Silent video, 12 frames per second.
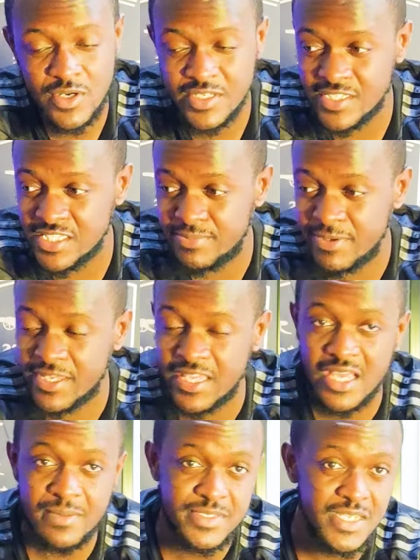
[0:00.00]
honestly
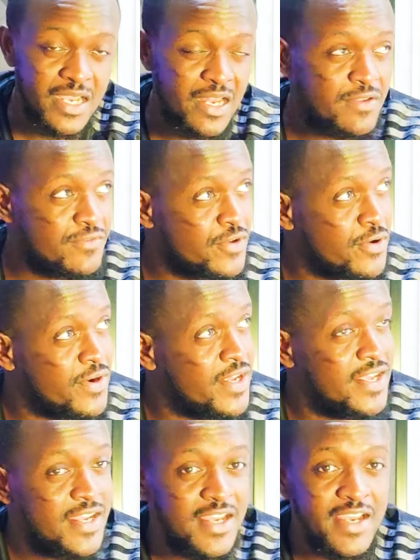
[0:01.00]
speaking i'm seeing
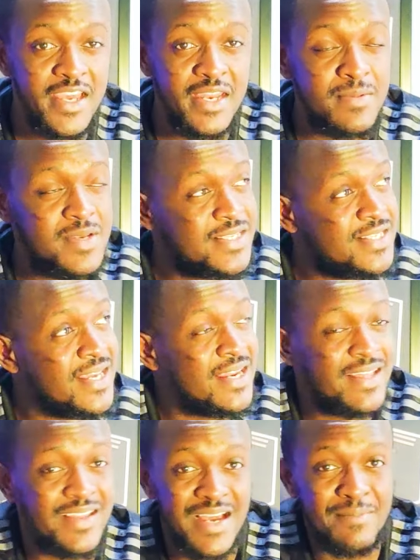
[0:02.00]
calafiori and i'm guessing seeing
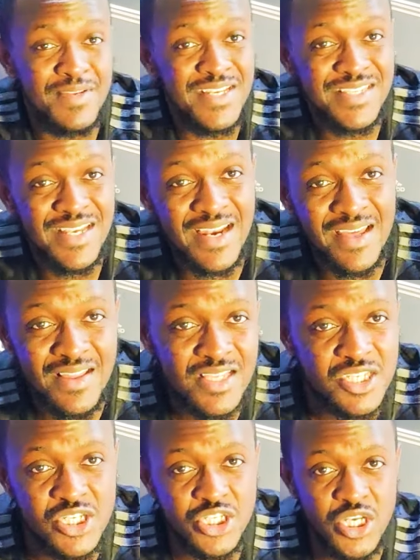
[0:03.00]
another i'm guessing seeing another
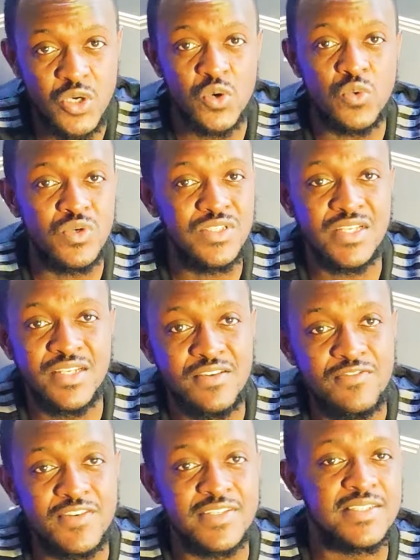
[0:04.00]
zinchenko what's the
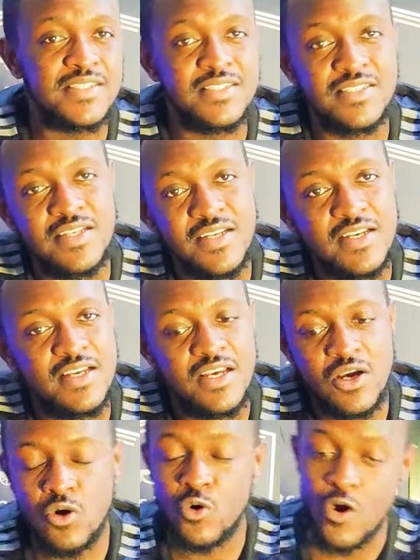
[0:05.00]
difference
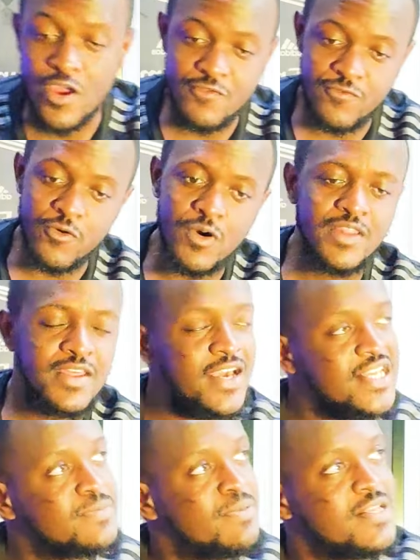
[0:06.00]
going forward the
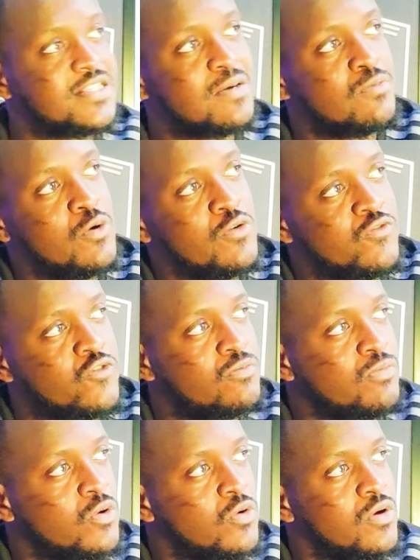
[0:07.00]
guy is playing some good
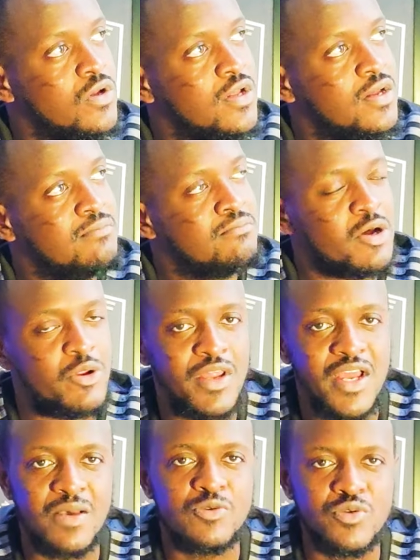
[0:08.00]
football but
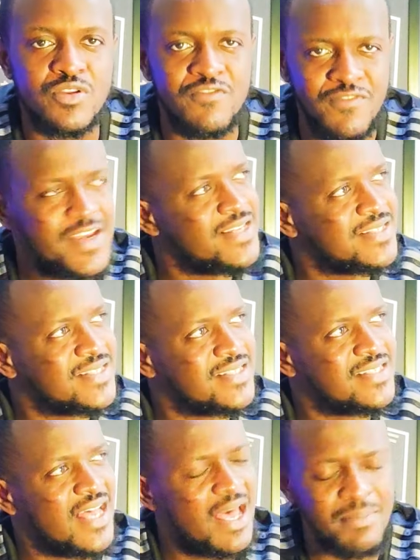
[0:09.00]
when it comes to
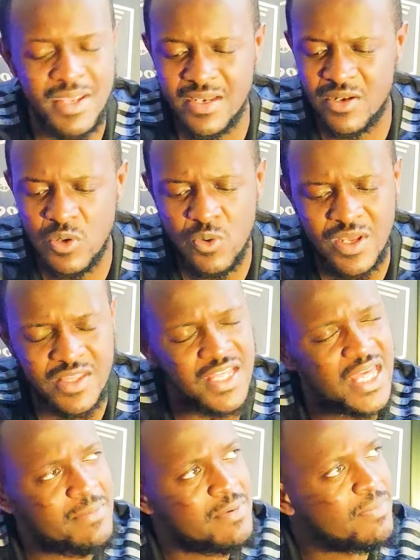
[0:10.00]
defense i mean look at
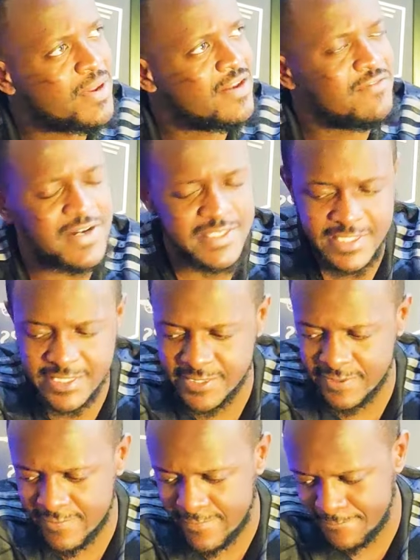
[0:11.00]
the game he played
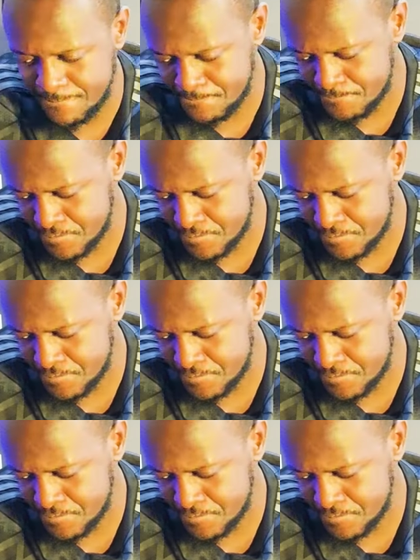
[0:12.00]
versus uh,